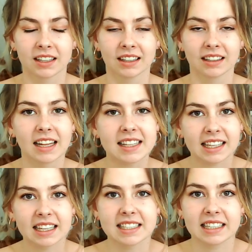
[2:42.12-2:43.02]
Let's
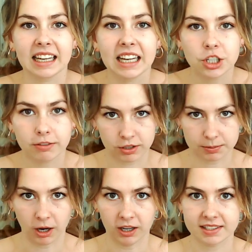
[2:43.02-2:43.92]
get into each of those
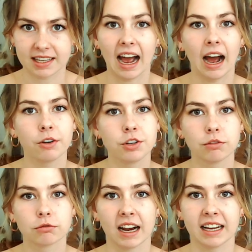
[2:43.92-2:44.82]
parts, how you
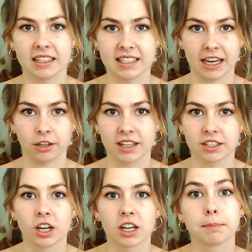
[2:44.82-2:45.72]
can write a title that
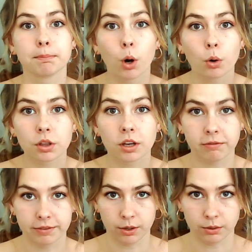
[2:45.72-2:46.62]
does both
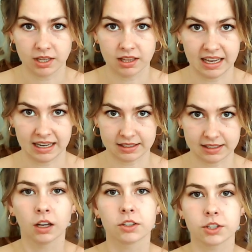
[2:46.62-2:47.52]
of those
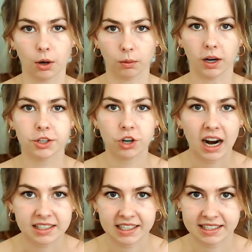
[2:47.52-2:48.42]
things. So,
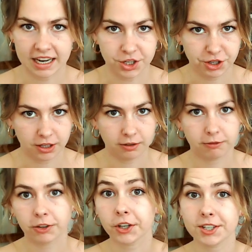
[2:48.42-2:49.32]
attracting attention.
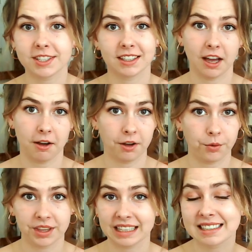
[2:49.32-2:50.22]
First,
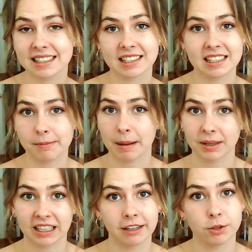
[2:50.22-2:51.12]
the easiest tip I'm going
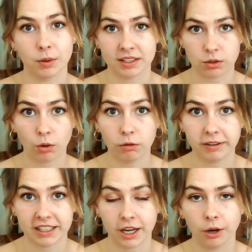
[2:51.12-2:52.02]
to give you in this whole
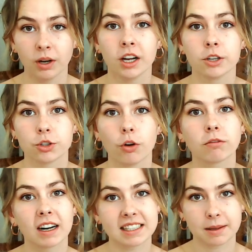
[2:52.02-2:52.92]
video, don't
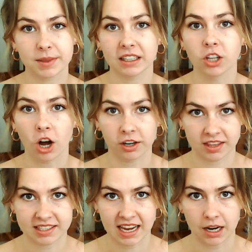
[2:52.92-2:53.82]
write something longer
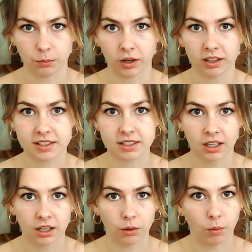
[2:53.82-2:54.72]
than 10 words.
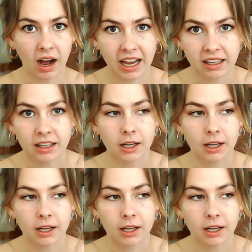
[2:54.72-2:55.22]
Why?